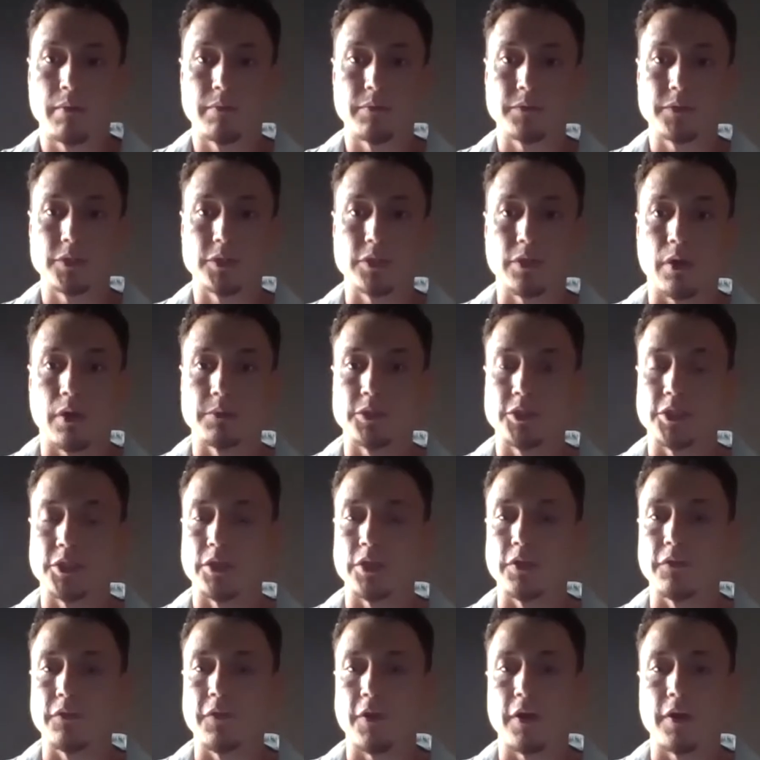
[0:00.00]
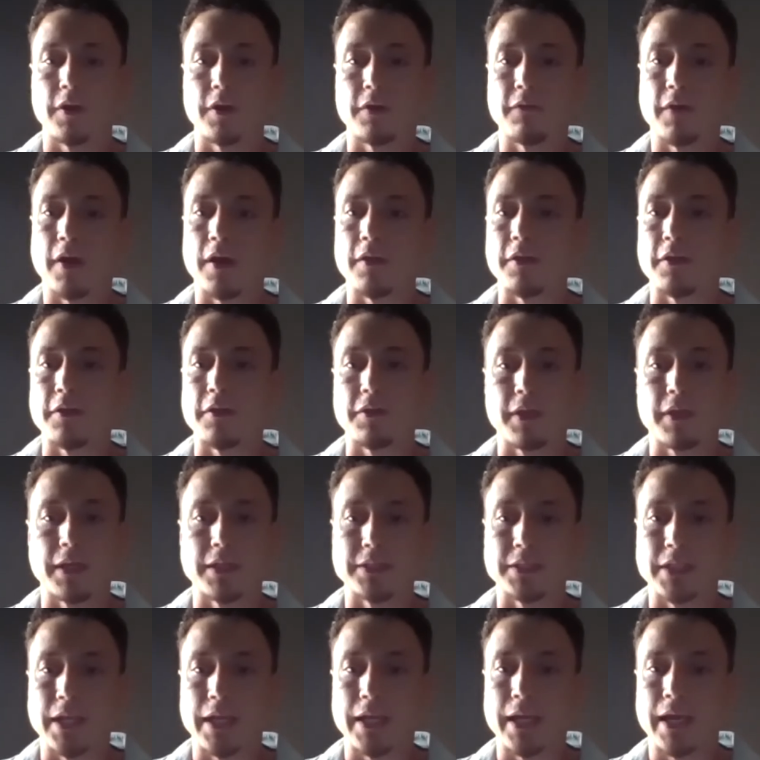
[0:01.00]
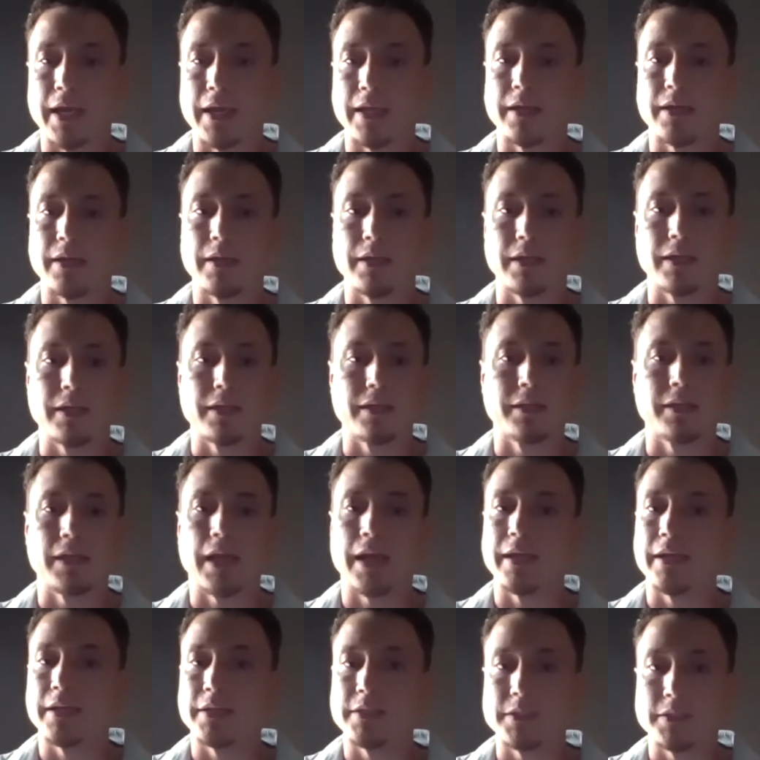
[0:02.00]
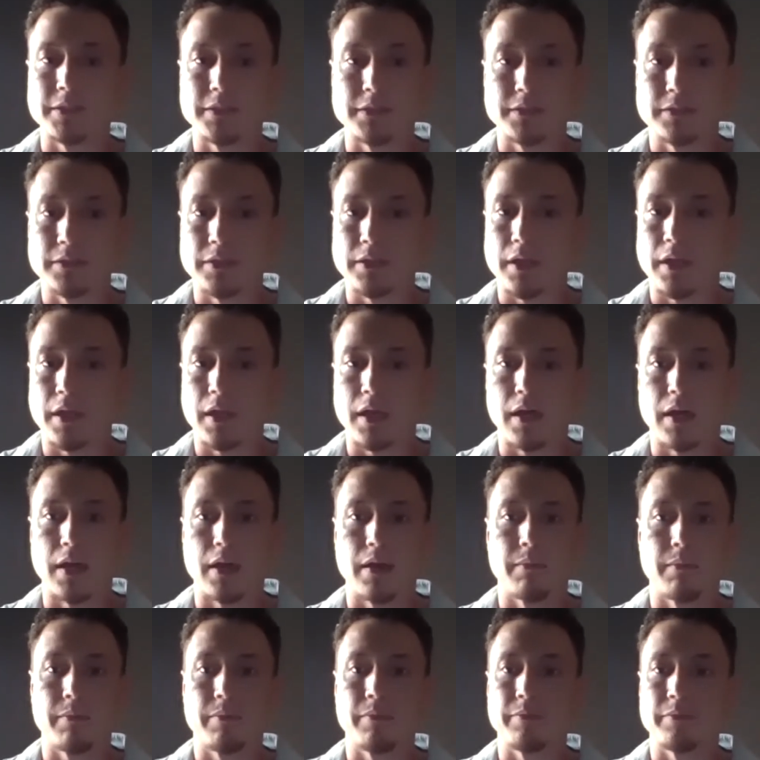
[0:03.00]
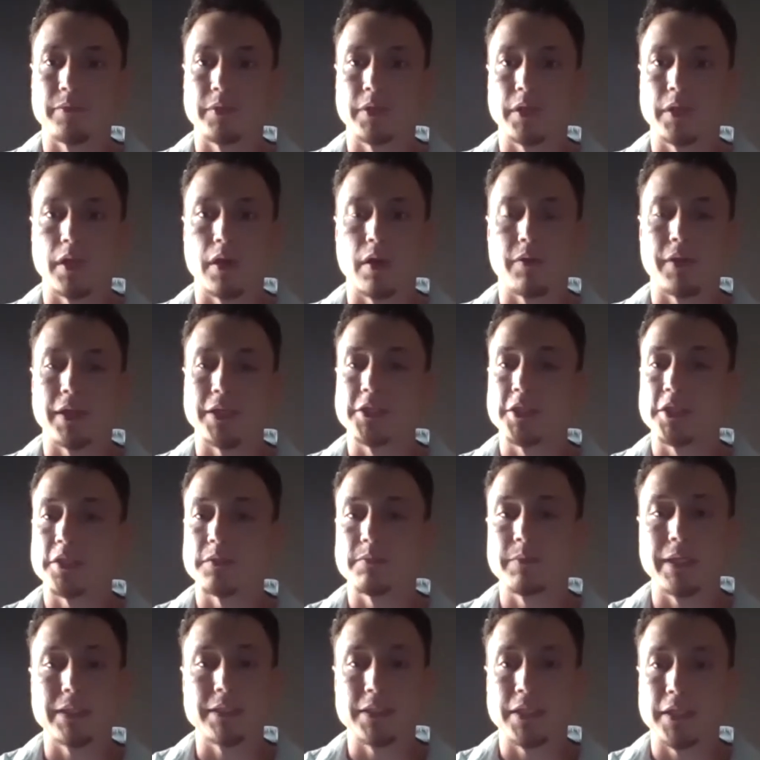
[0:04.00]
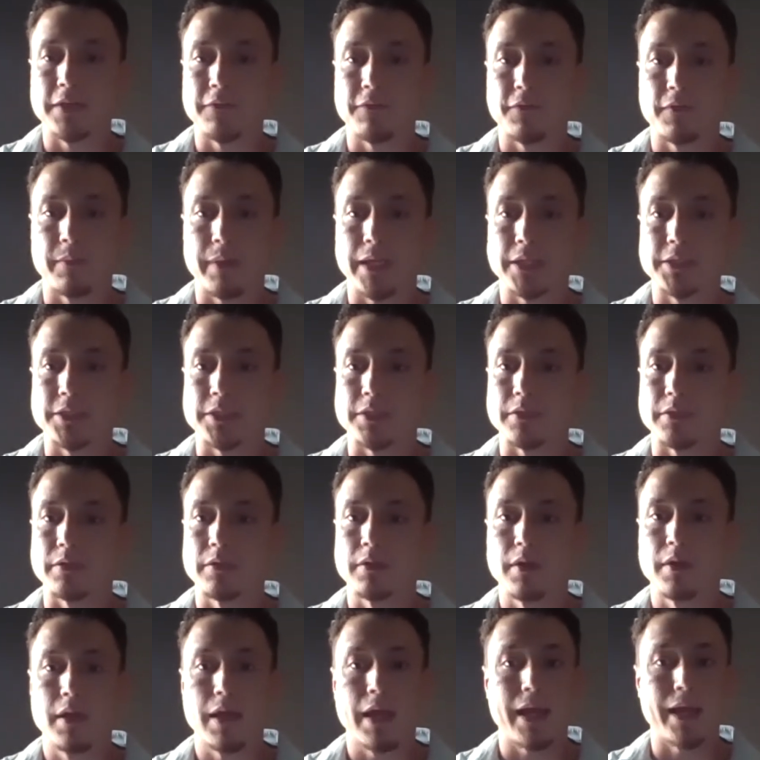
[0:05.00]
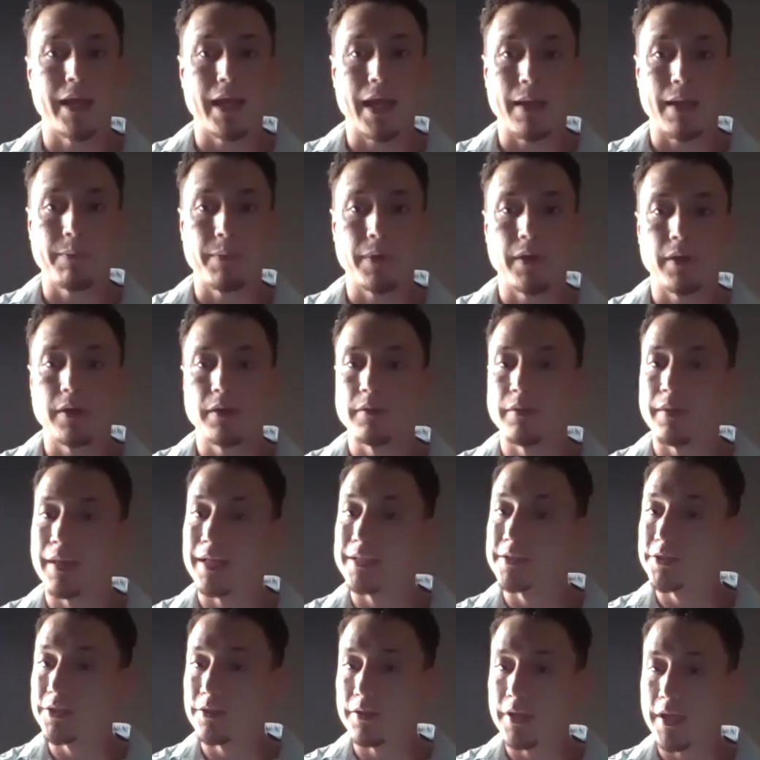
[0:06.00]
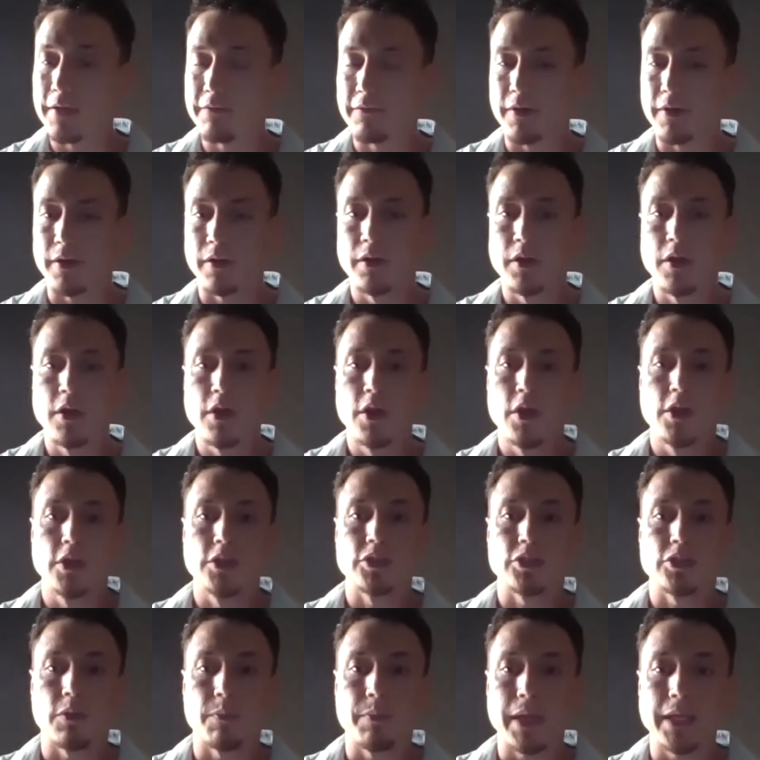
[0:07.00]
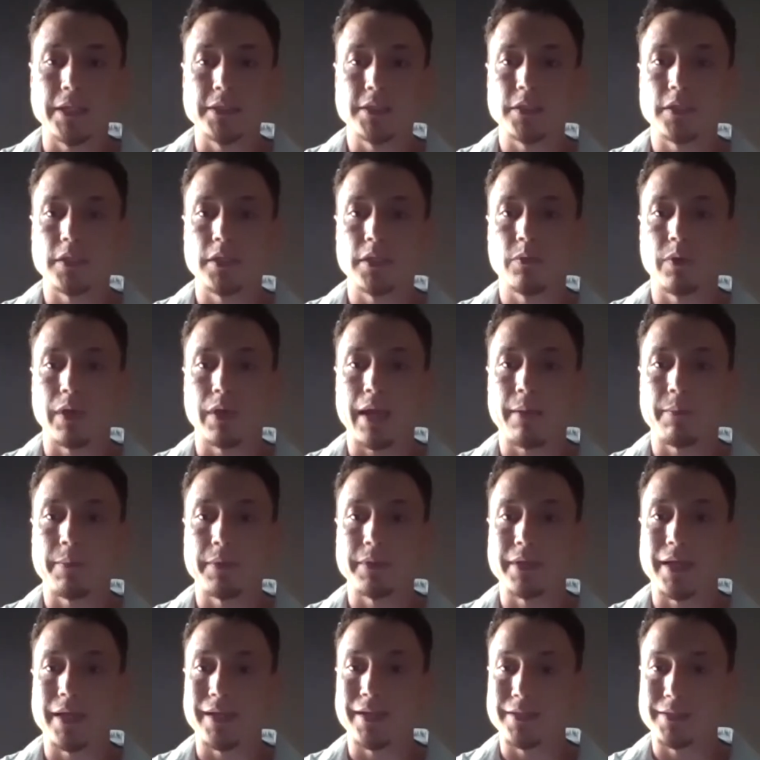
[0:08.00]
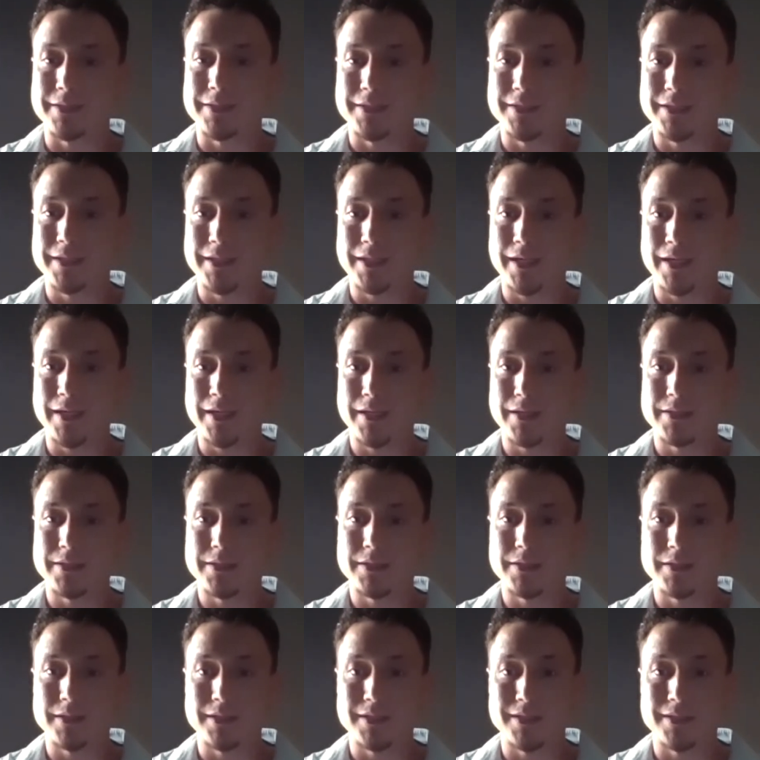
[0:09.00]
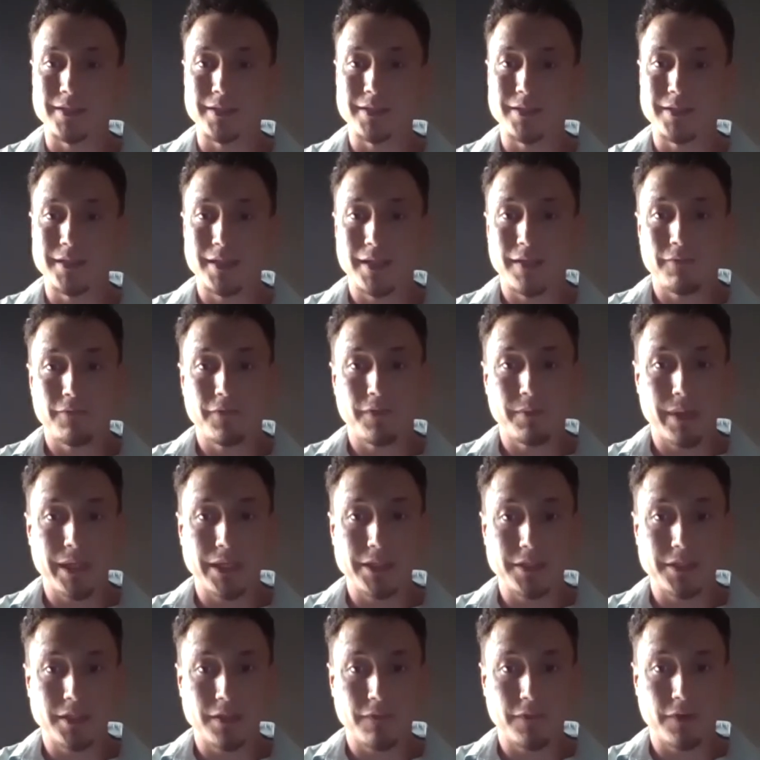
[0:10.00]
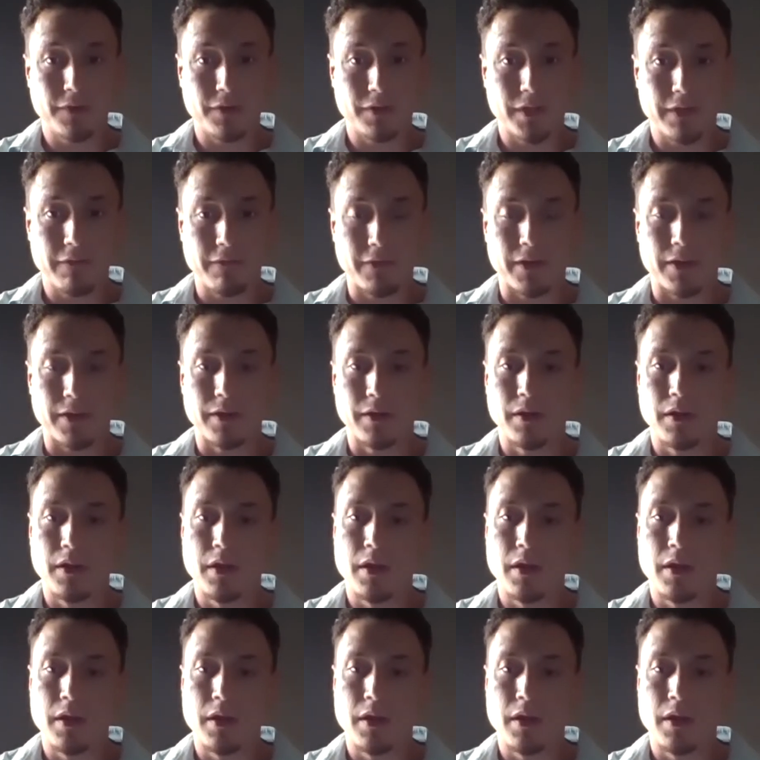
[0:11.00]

So I'm sure you've heard of other things that end in titis, that just means an inflammation. And hepa, that's your liver. So basically what hepatitis C is it's an inflammation of your liver.